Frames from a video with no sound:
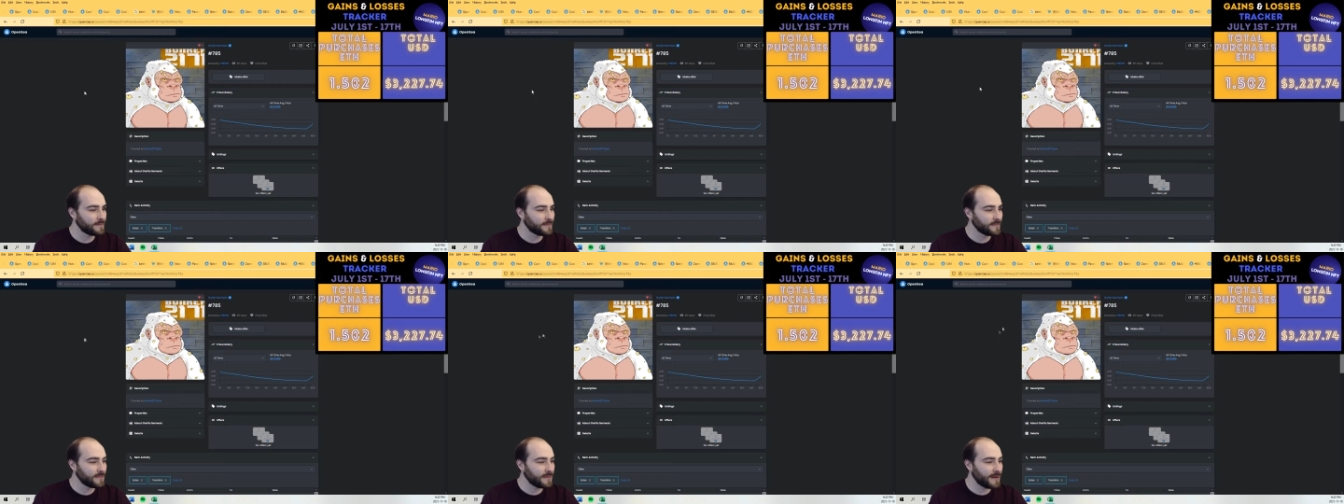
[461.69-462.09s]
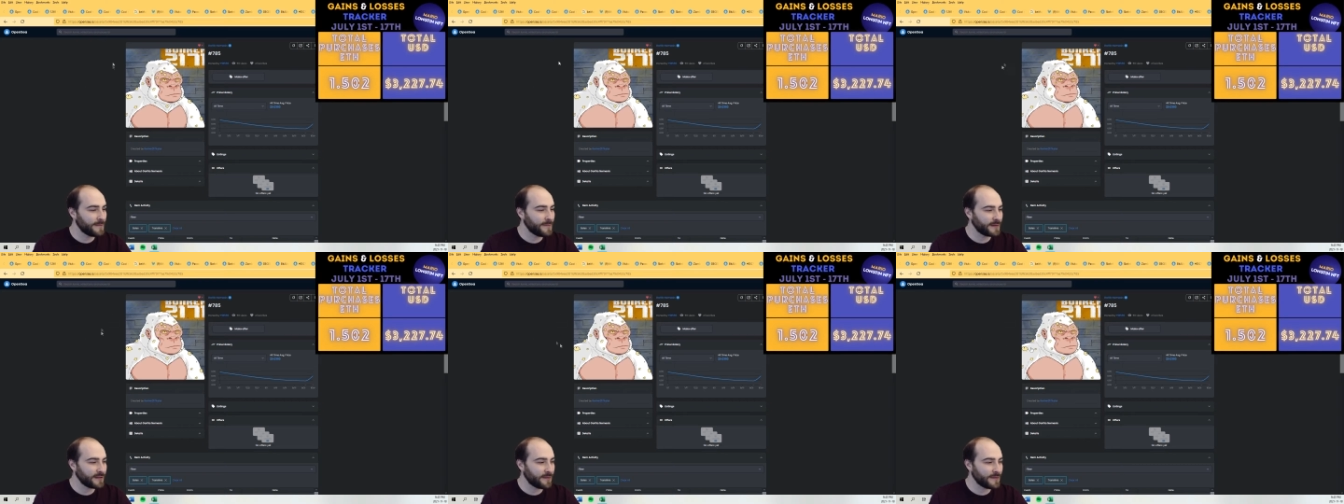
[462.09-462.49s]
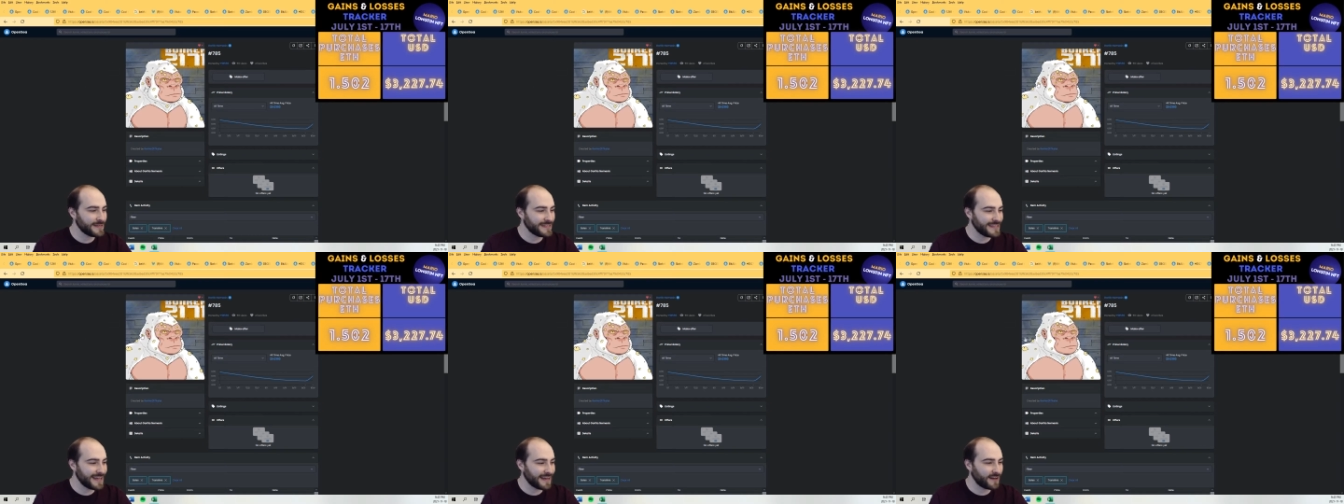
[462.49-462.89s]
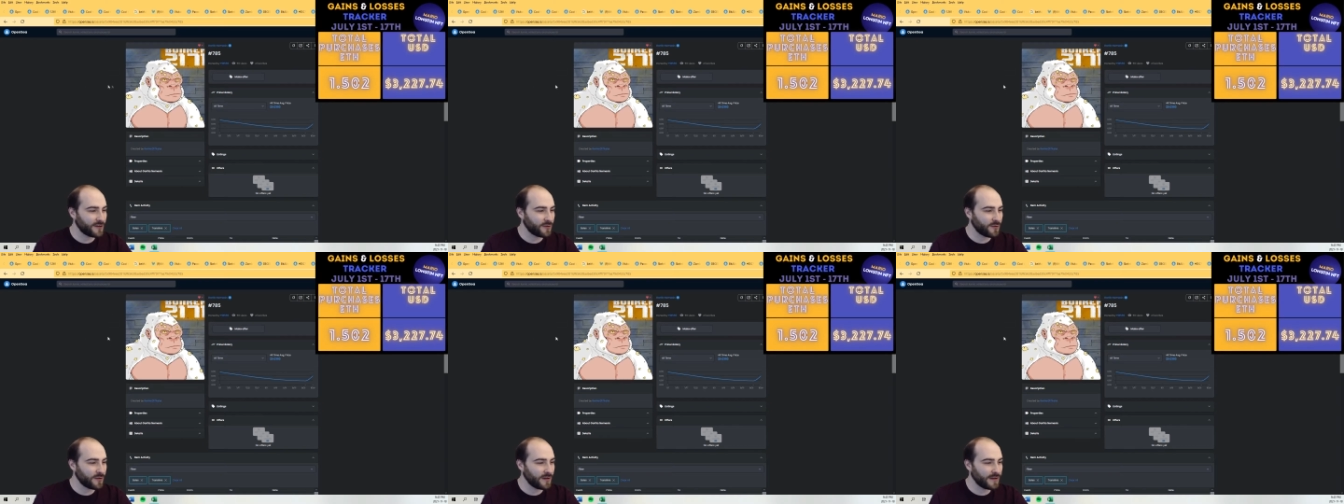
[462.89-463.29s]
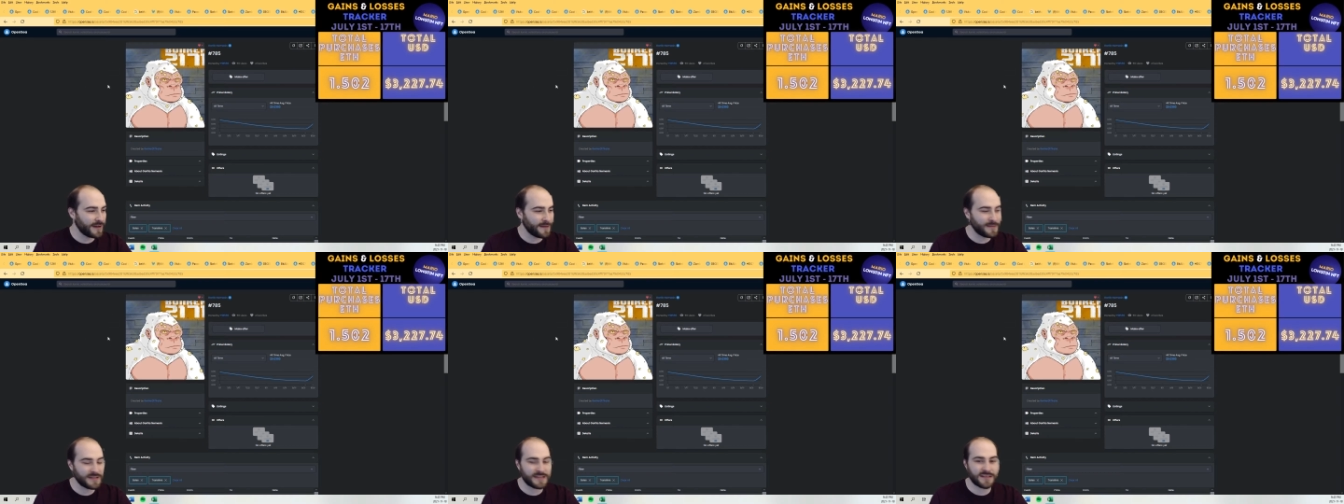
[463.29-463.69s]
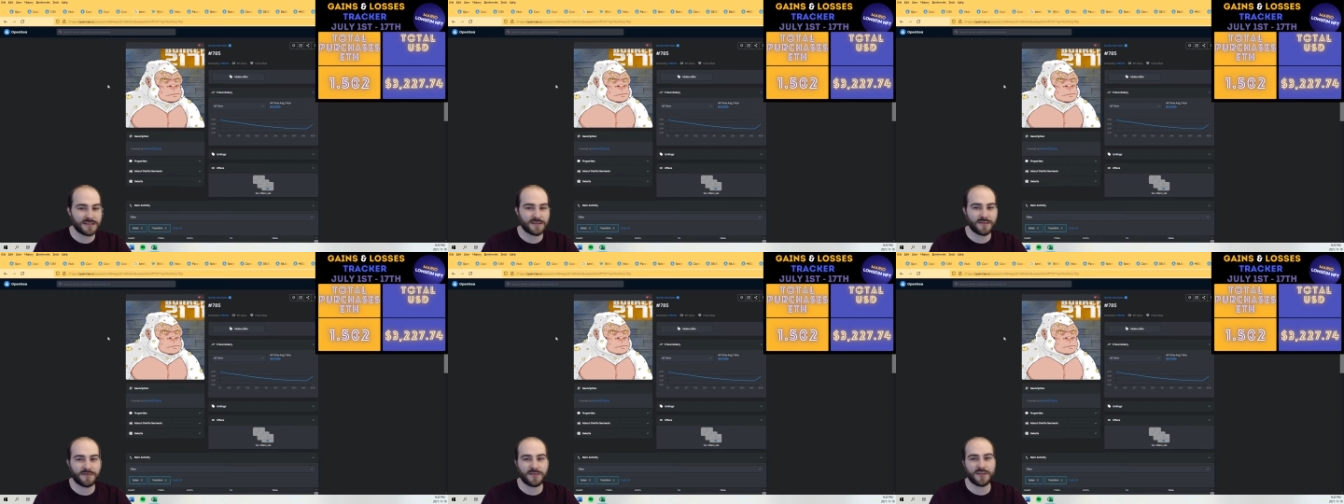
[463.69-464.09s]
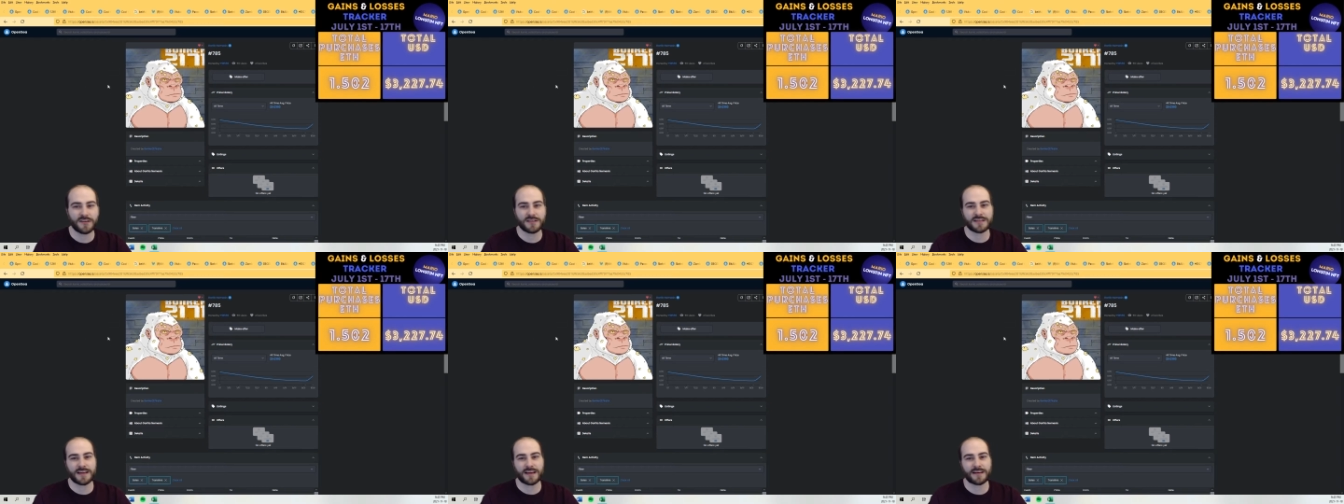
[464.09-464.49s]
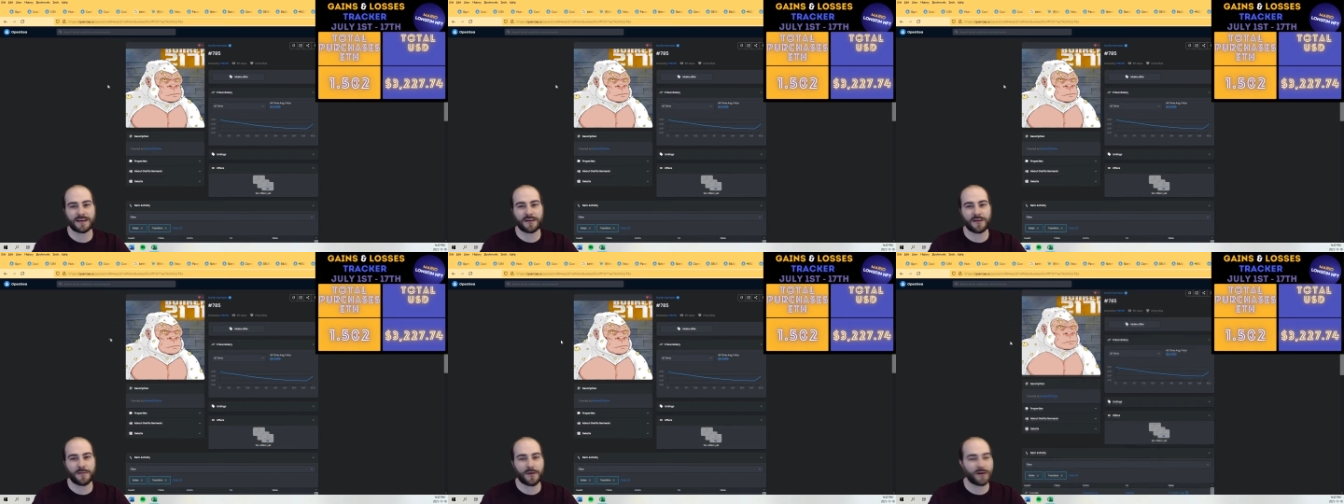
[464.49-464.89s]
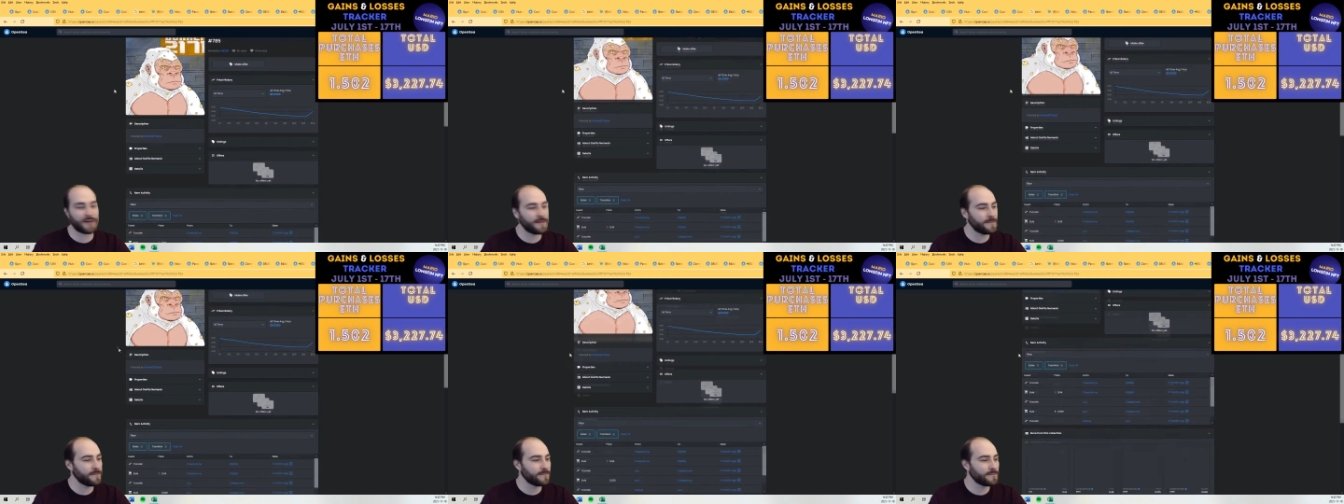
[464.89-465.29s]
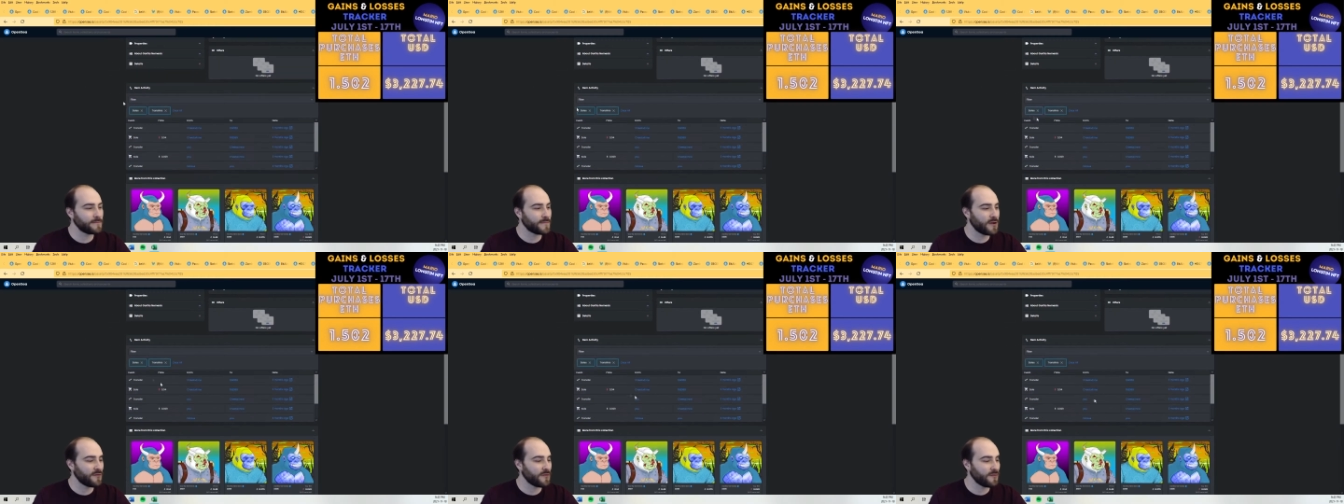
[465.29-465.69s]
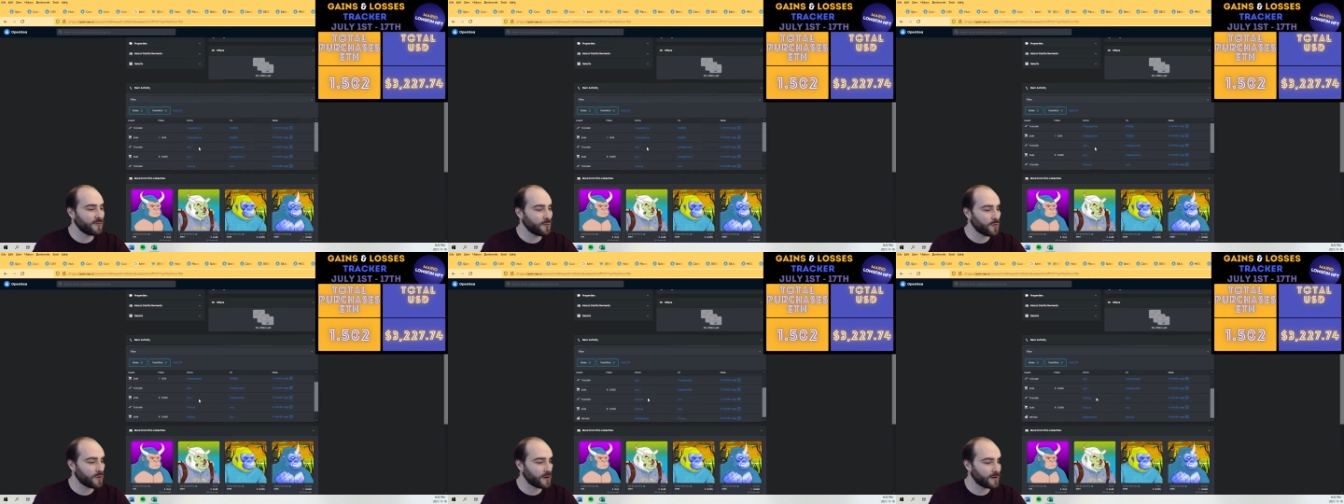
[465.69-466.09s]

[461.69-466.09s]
I picked up a second Gorilla Nemesis off the secondary market, off the floor, I